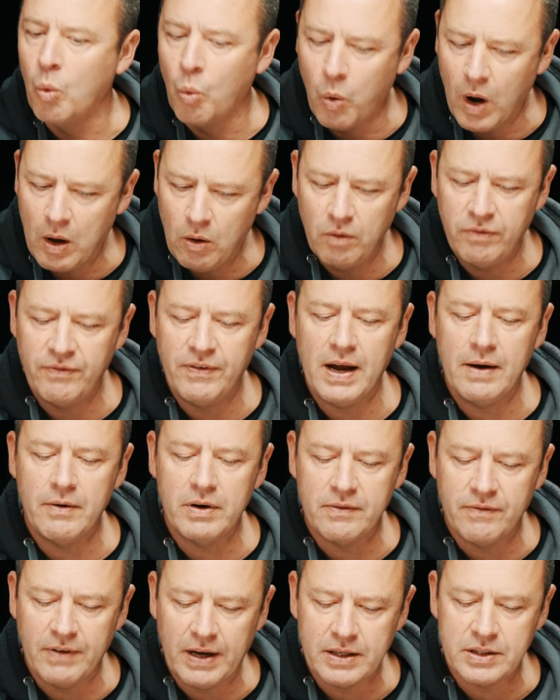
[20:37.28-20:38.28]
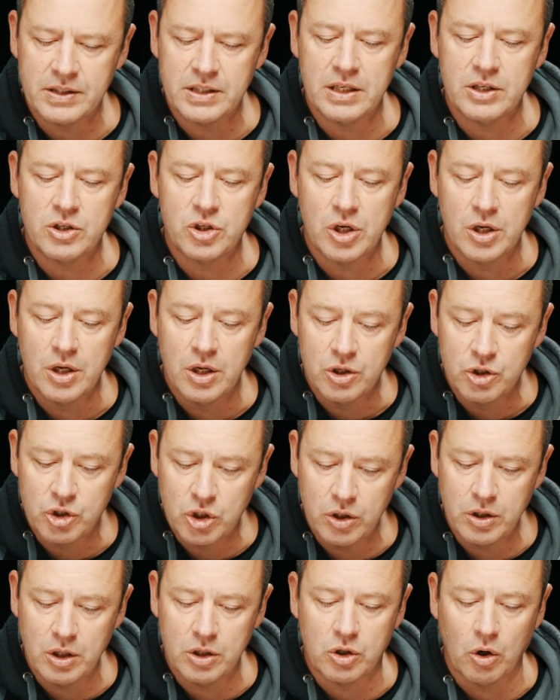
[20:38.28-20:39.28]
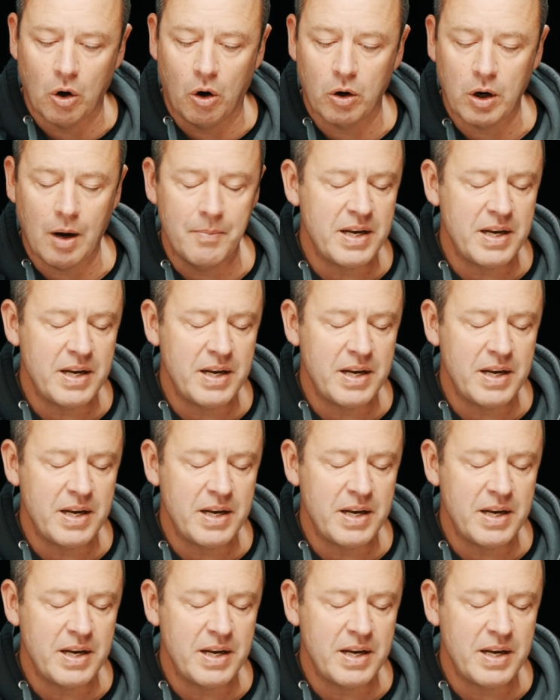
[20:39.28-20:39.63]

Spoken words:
welfare advantage to the dog,